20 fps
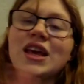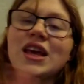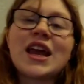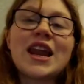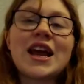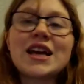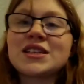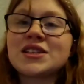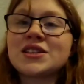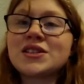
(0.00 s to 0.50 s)

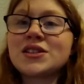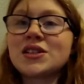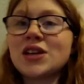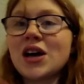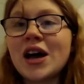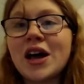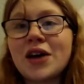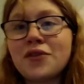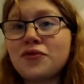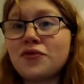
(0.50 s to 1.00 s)
unless
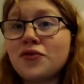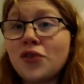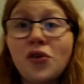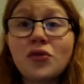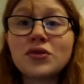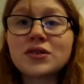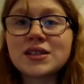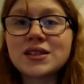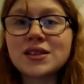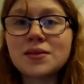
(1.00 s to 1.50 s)
I have
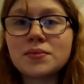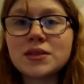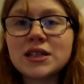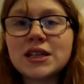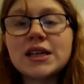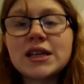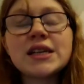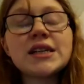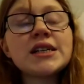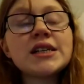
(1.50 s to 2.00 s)
forgotten
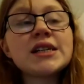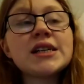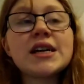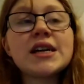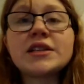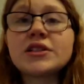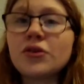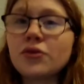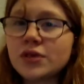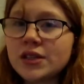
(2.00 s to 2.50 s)
somebody,
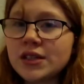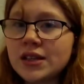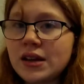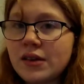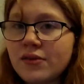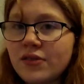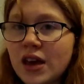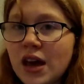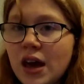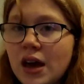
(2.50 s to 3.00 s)
is Laurence
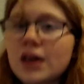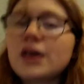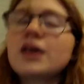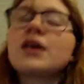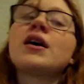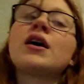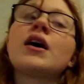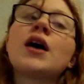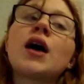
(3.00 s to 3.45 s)
Olivier.